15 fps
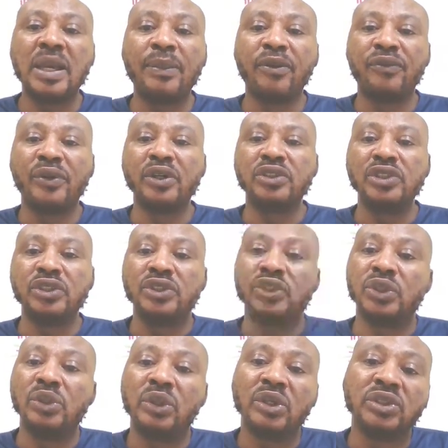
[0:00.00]
the help of what
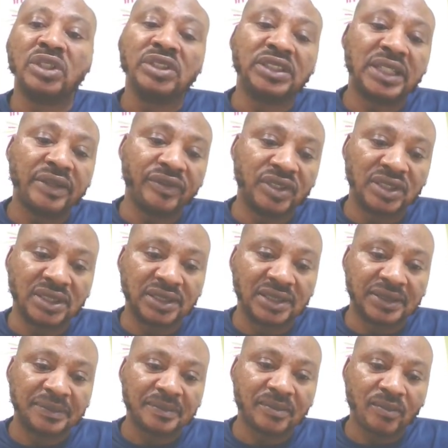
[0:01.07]
geolocation services.